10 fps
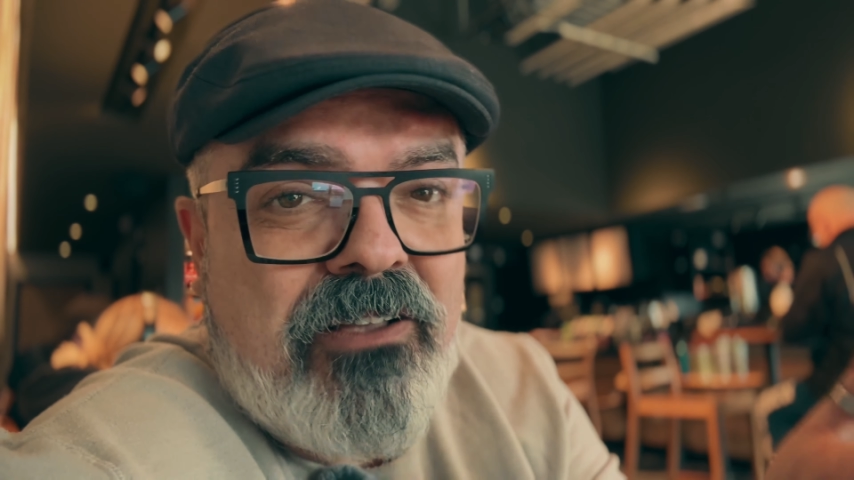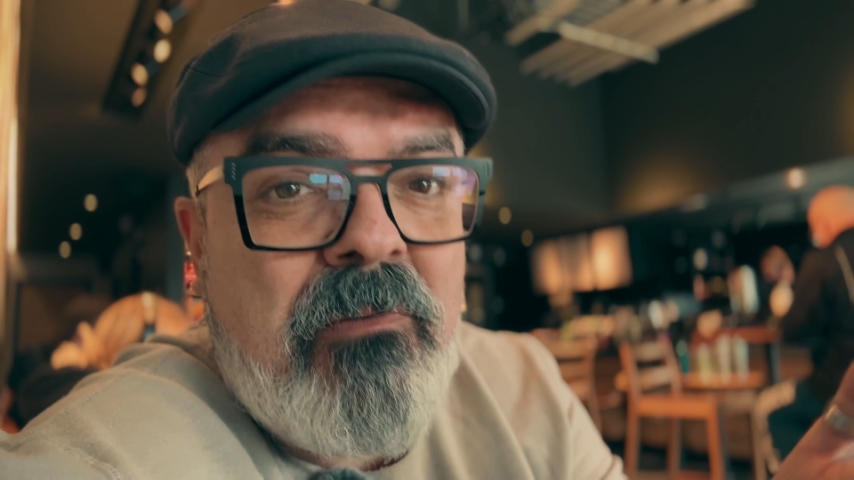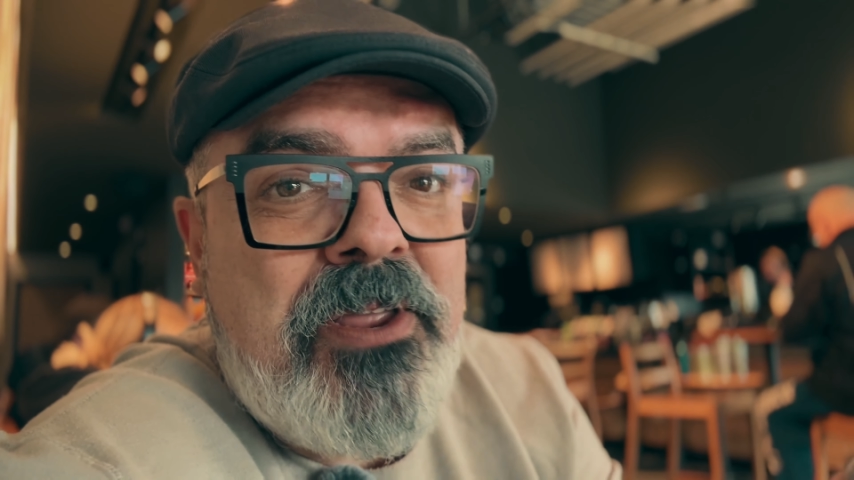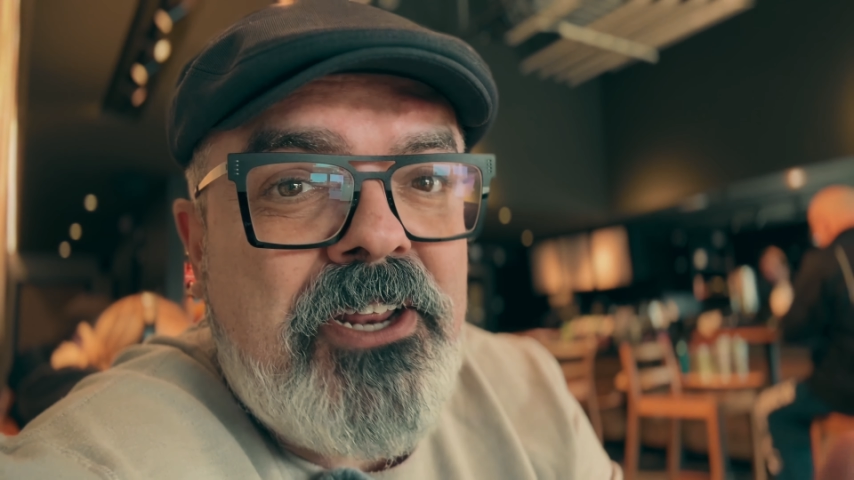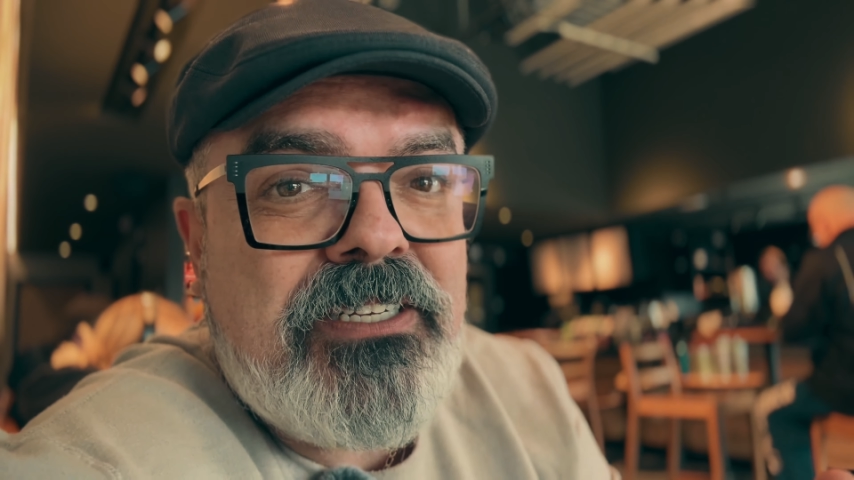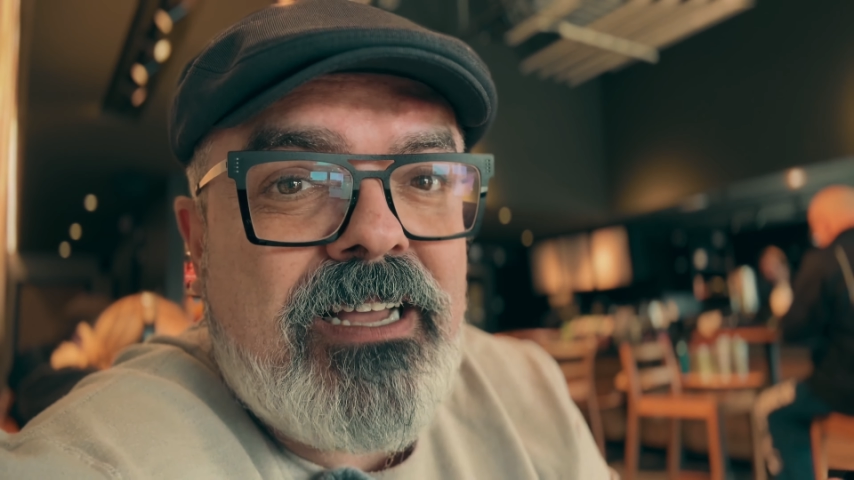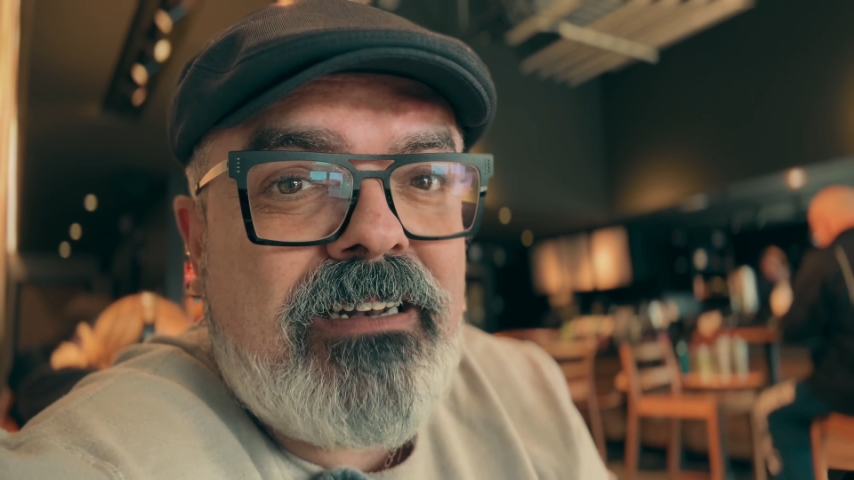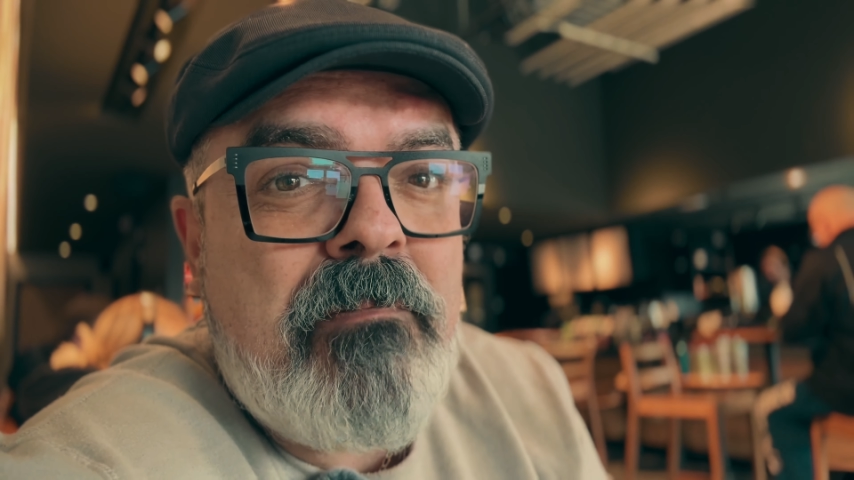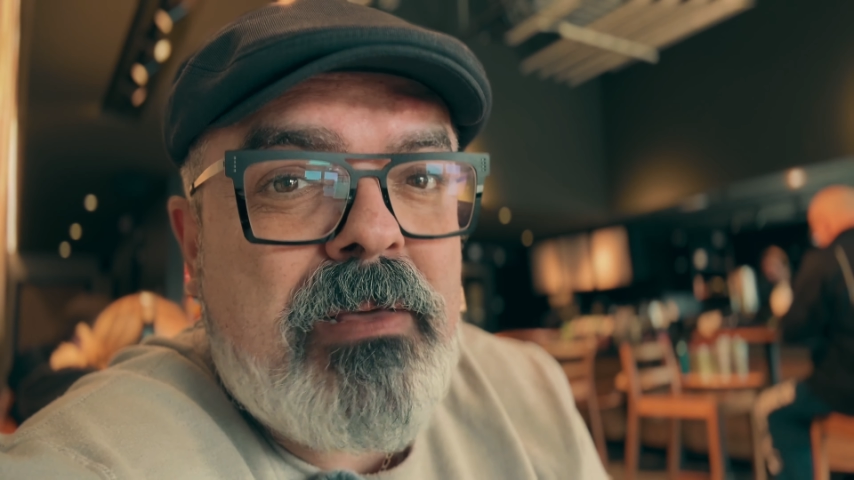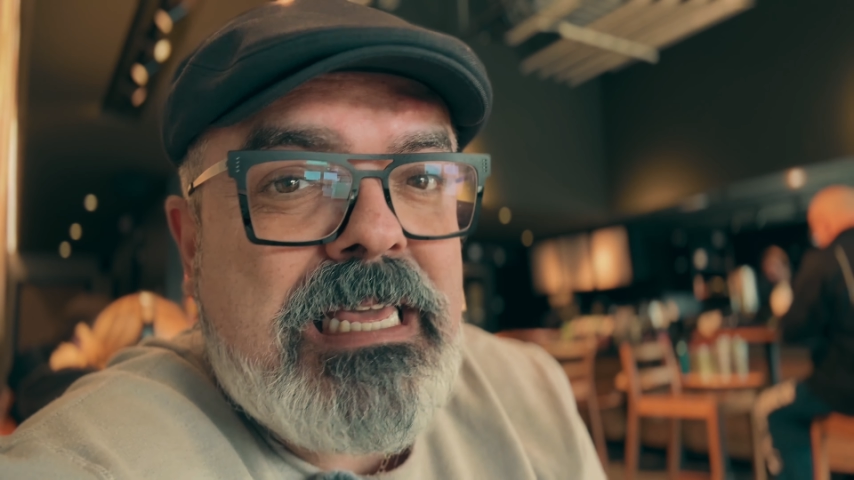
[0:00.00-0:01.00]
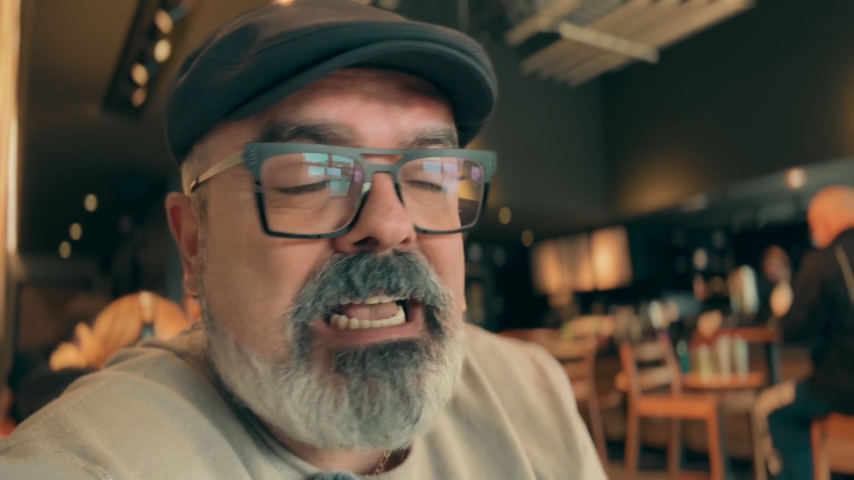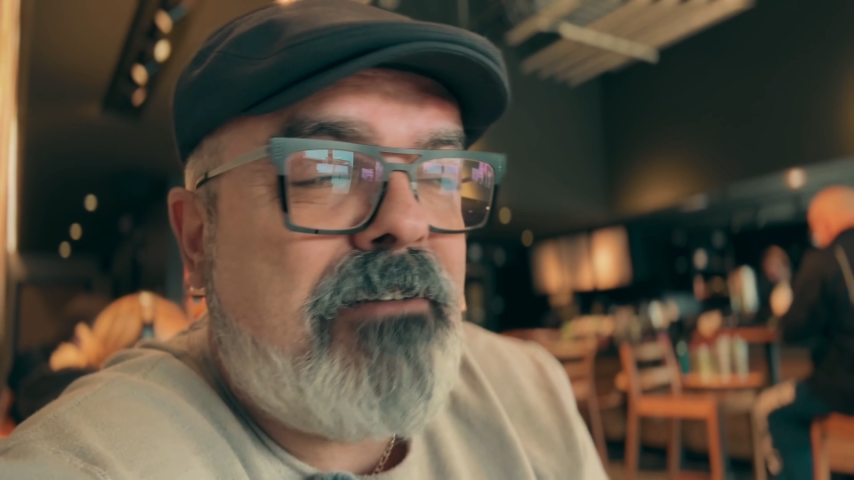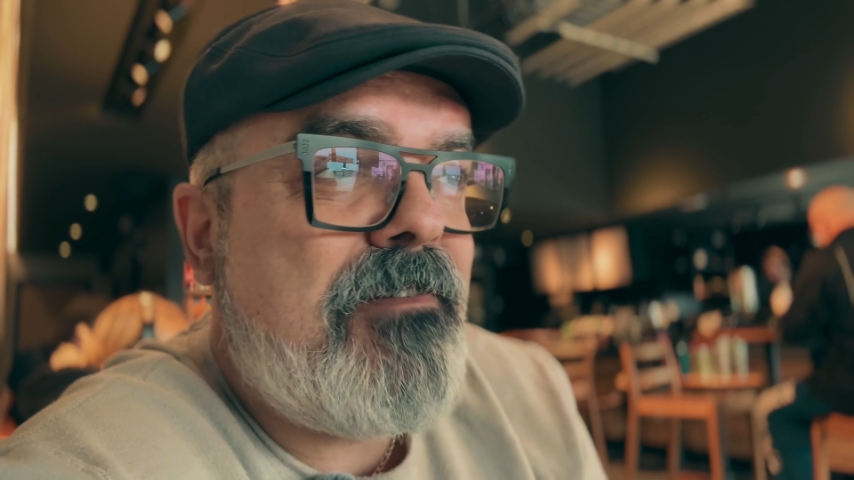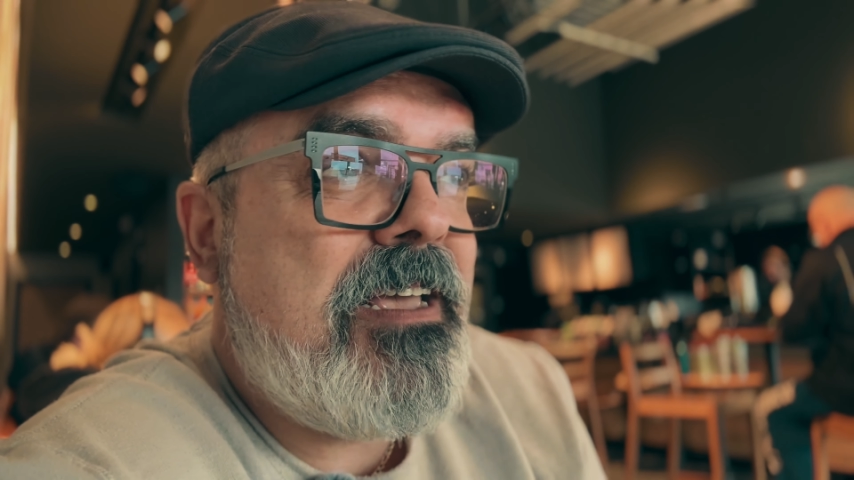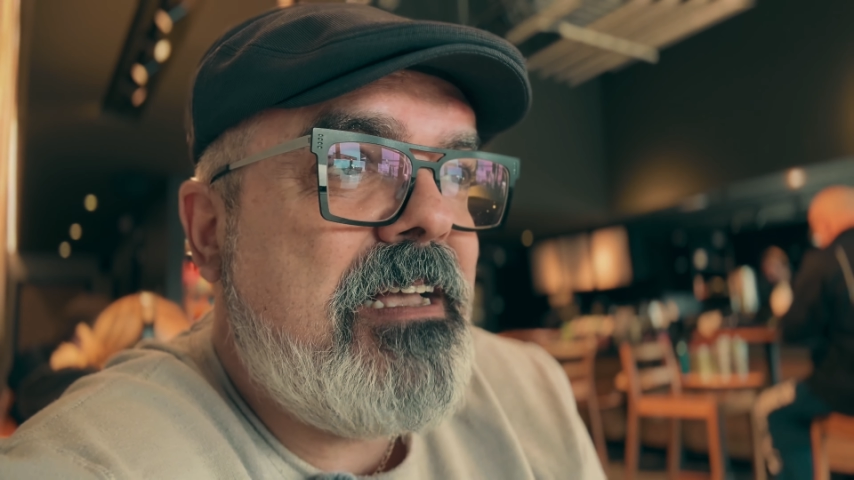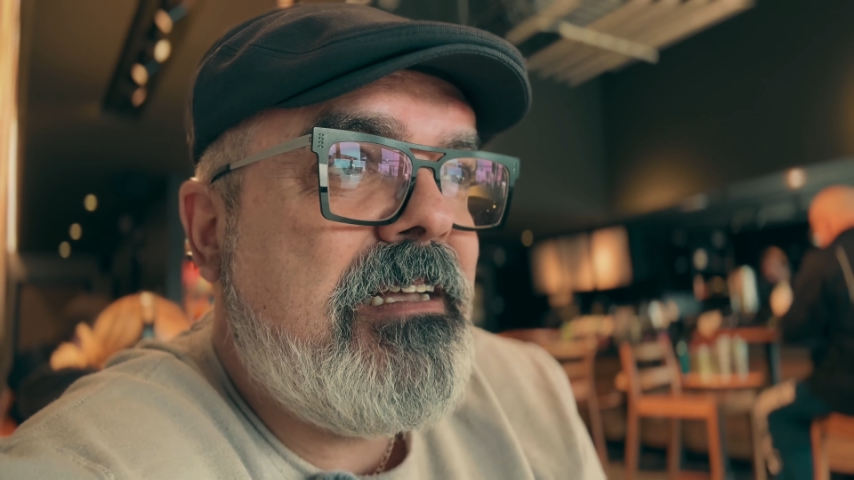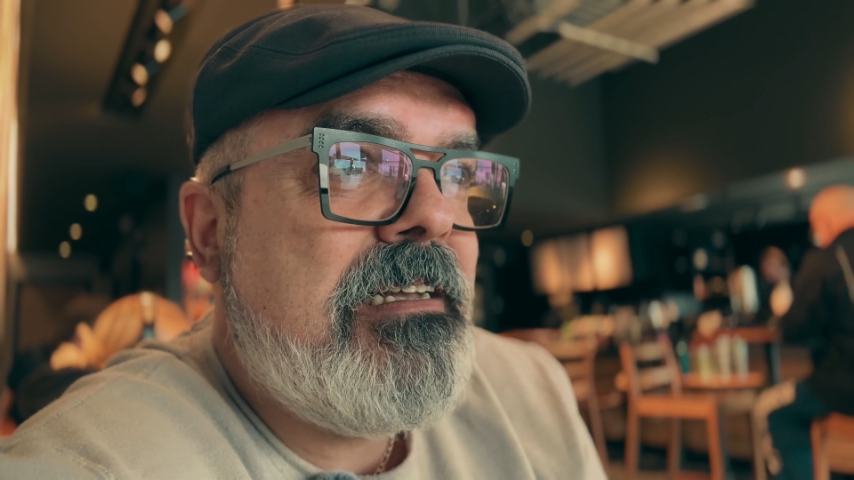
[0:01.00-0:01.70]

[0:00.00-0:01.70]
community at Empathy Cafe.